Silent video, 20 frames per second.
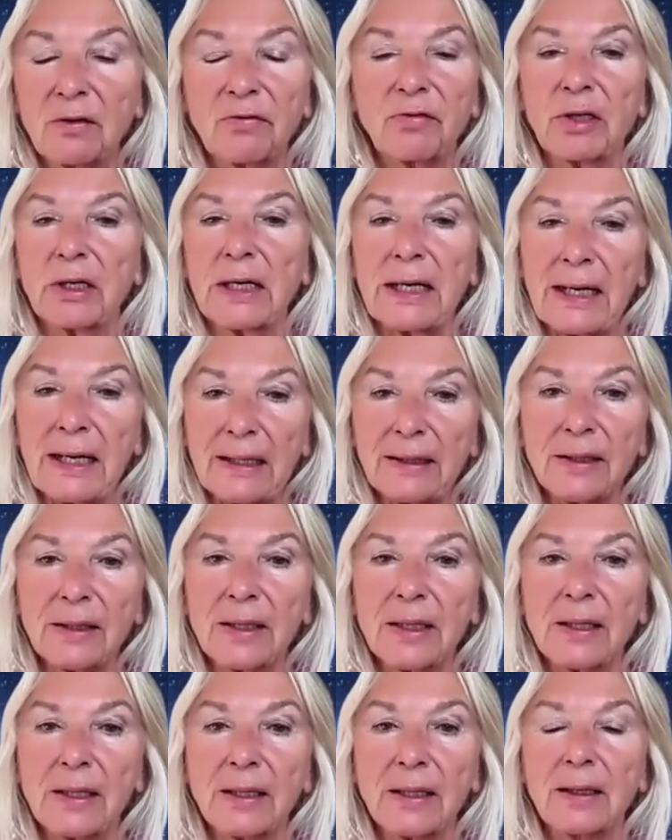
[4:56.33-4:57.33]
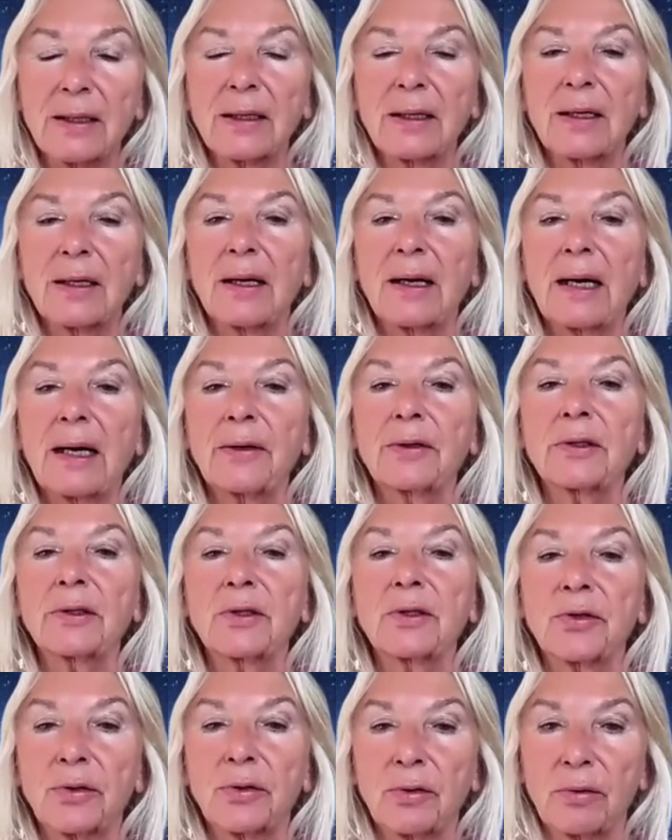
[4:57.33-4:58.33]
good for cleansing
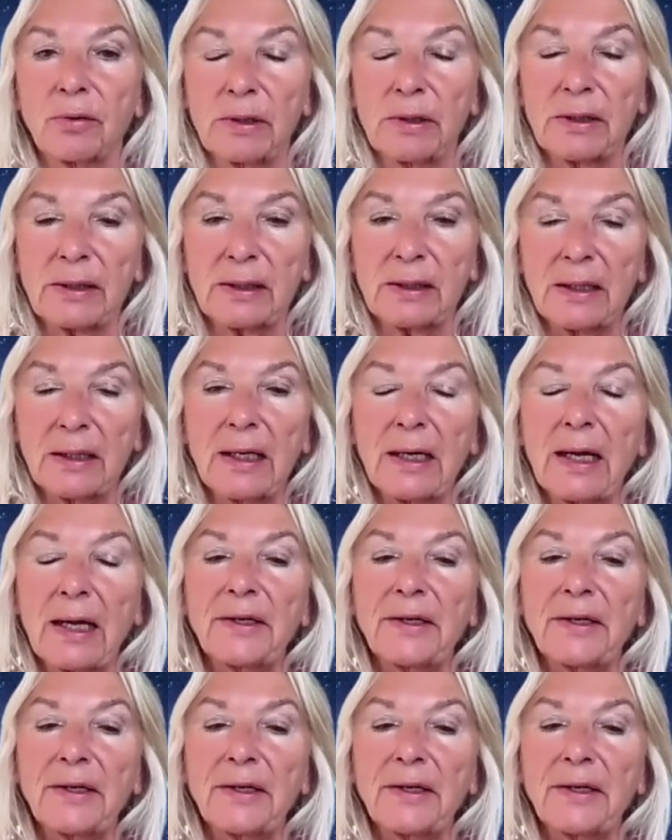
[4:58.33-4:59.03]
our traumas.